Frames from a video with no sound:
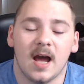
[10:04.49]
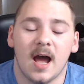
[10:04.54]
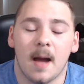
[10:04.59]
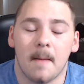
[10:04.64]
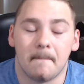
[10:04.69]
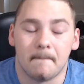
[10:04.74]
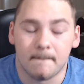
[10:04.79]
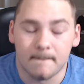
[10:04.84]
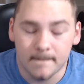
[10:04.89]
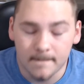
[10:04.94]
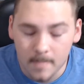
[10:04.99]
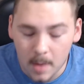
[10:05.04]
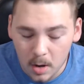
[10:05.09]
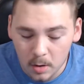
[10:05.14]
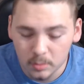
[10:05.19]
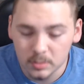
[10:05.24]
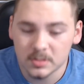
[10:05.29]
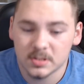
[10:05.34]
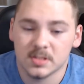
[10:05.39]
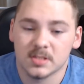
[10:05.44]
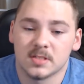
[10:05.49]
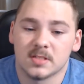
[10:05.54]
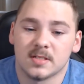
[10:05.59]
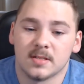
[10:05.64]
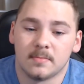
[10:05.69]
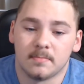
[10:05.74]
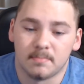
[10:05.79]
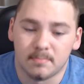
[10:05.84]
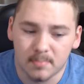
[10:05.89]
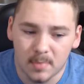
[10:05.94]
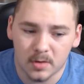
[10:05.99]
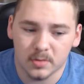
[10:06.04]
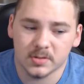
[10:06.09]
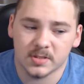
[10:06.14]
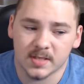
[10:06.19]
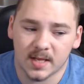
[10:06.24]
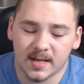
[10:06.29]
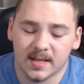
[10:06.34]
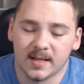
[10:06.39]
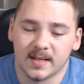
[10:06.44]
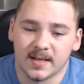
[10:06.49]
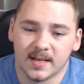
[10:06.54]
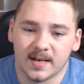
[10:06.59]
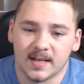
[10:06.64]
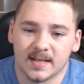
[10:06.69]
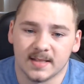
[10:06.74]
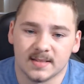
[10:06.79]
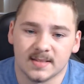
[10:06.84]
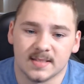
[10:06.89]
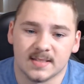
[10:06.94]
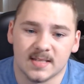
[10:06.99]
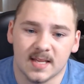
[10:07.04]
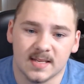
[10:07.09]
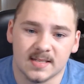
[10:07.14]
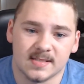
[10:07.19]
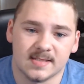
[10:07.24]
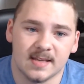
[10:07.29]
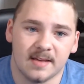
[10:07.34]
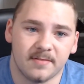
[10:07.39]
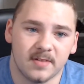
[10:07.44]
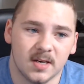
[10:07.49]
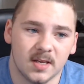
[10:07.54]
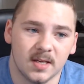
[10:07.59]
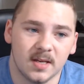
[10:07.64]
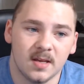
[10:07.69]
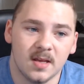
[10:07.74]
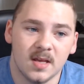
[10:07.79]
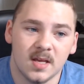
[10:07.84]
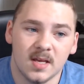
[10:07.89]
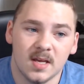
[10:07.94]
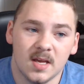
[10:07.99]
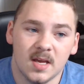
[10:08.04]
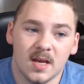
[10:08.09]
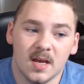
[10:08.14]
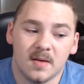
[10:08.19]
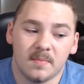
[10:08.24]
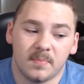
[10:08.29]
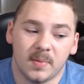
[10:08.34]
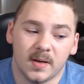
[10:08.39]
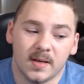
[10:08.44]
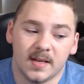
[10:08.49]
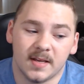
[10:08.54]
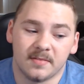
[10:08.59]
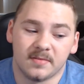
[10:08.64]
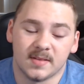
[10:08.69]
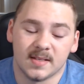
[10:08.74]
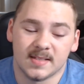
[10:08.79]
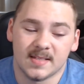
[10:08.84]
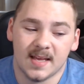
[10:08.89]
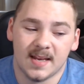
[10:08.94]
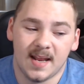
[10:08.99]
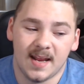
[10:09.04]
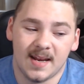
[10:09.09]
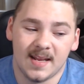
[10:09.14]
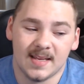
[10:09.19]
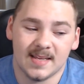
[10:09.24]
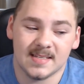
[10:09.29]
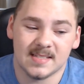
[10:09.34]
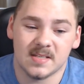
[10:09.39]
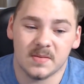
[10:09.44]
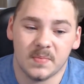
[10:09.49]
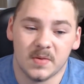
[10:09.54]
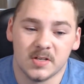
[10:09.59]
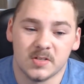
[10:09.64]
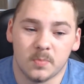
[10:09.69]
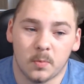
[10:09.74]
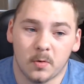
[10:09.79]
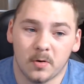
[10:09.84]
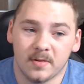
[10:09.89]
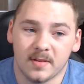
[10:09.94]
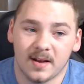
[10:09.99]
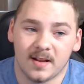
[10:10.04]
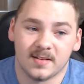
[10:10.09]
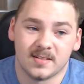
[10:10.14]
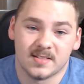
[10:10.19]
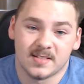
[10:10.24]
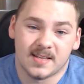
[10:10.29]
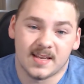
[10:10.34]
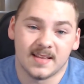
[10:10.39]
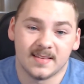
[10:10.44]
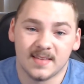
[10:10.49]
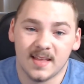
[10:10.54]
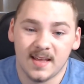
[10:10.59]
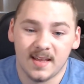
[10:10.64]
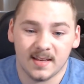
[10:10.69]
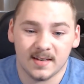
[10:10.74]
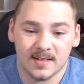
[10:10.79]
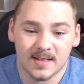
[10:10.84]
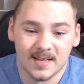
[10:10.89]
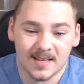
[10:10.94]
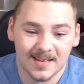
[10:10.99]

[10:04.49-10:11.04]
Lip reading: I'm most likely gonna get the 1070, but if the 1080 isn't much more, then I'll just get that.